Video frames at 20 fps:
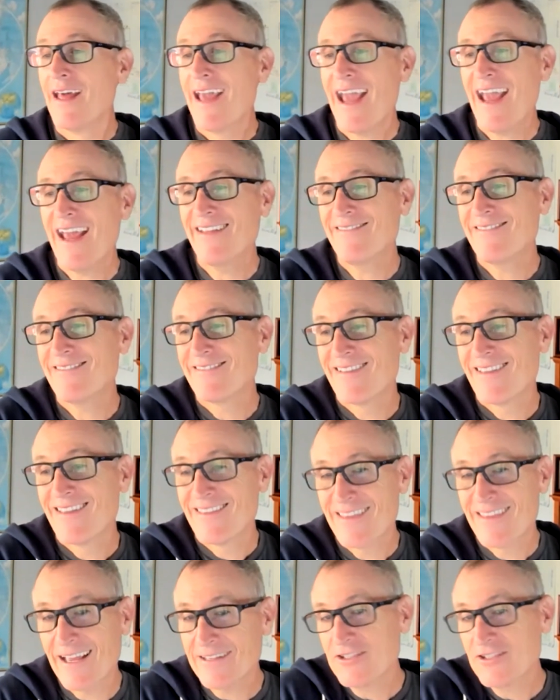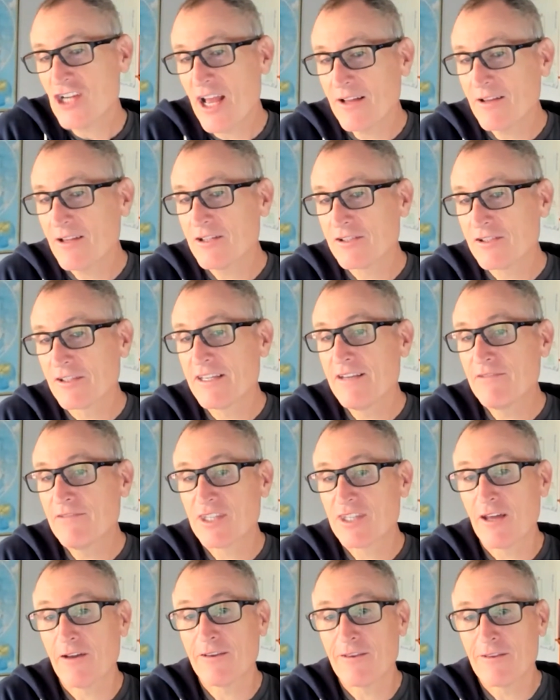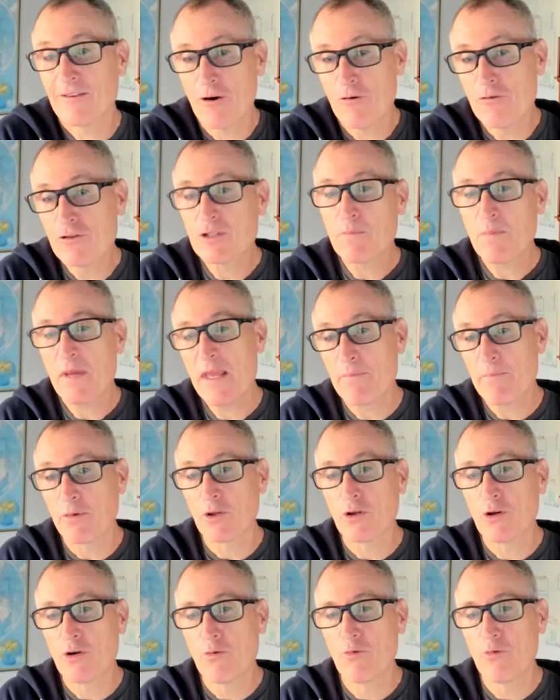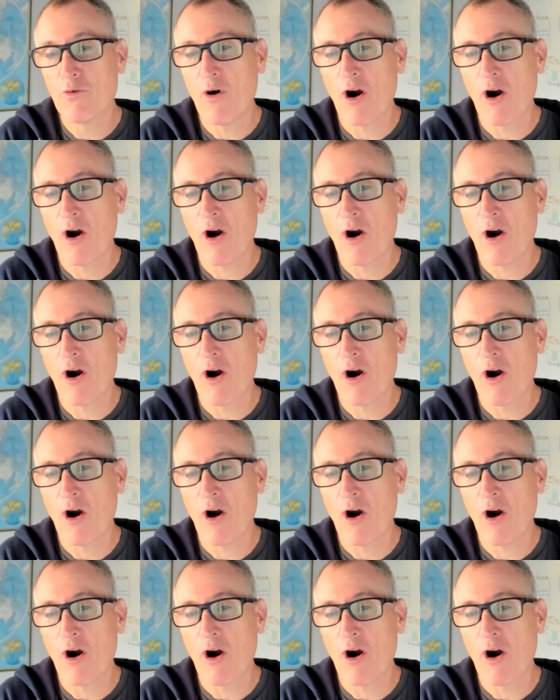and the challenge leaves that those people who